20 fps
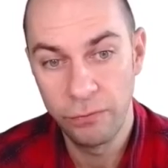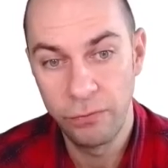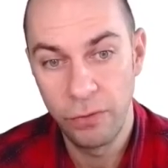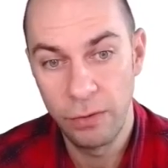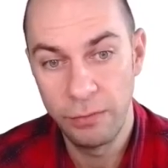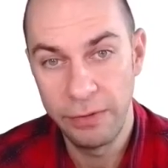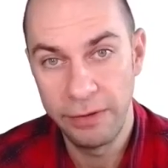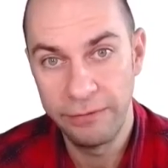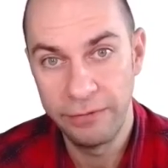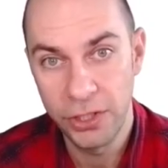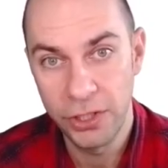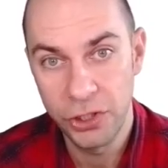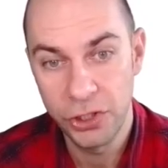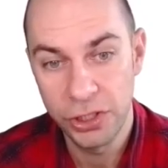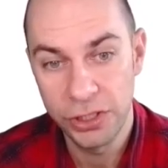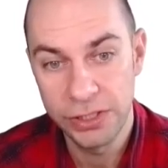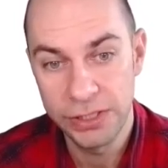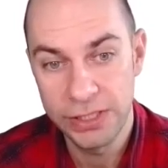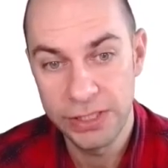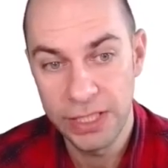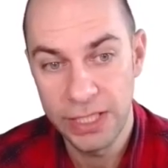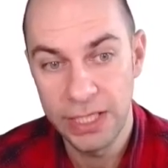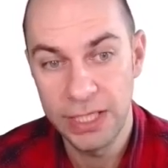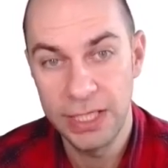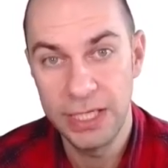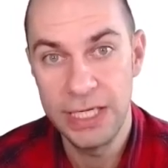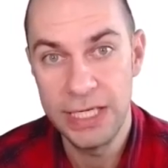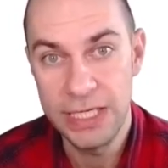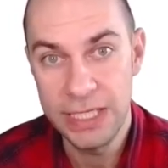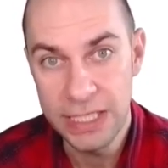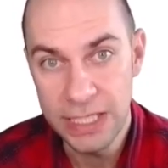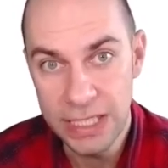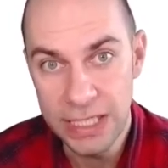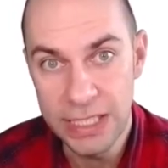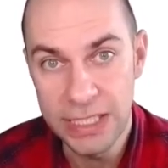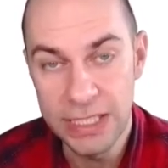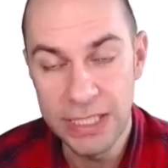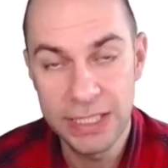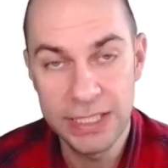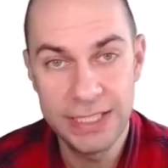form efficiency,
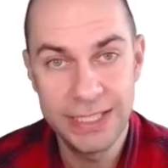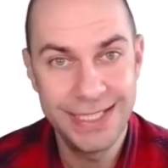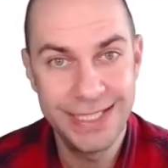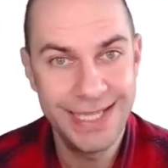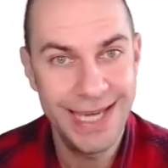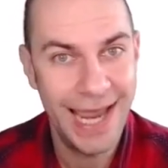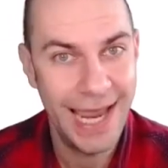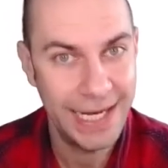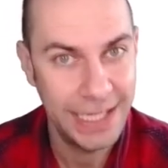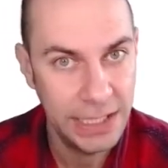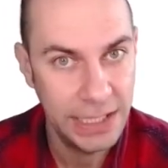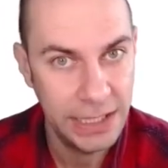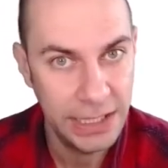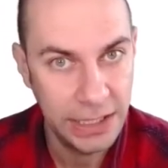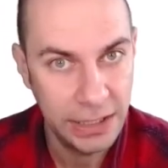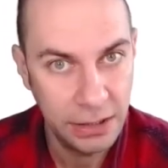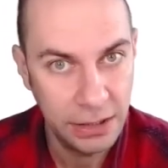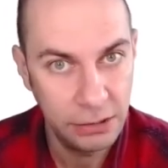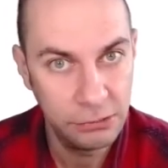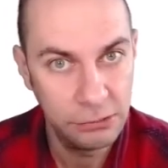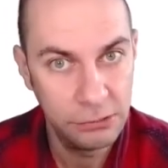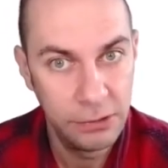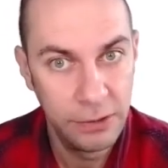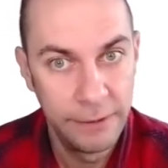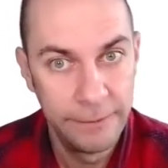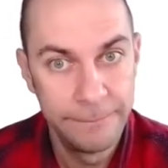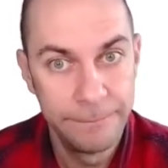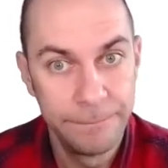neither technical